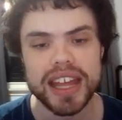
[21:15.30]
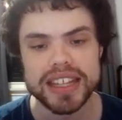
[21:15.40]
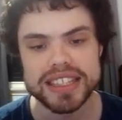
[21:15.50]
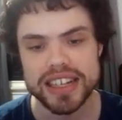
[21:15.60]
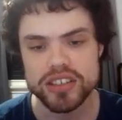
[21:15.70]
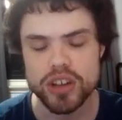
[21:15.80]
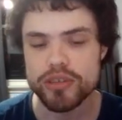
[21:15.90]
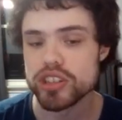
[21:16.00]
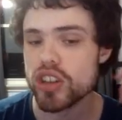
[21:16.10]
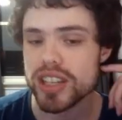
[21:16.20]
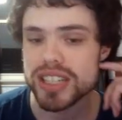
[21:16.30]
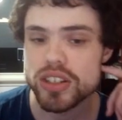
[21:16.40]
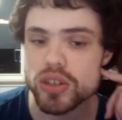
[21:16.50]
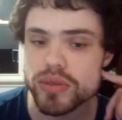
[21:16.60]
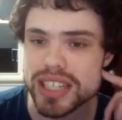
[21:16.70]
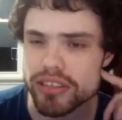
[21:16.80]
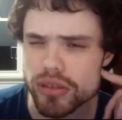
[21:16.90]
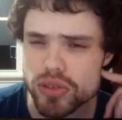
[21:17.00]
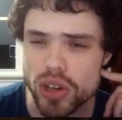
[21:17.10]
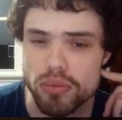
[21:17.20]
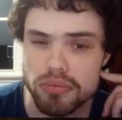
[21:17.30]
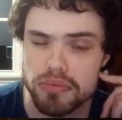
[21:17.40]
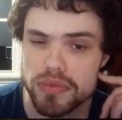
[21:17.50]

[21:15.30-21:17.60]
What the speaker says: set its operation cost to 0. So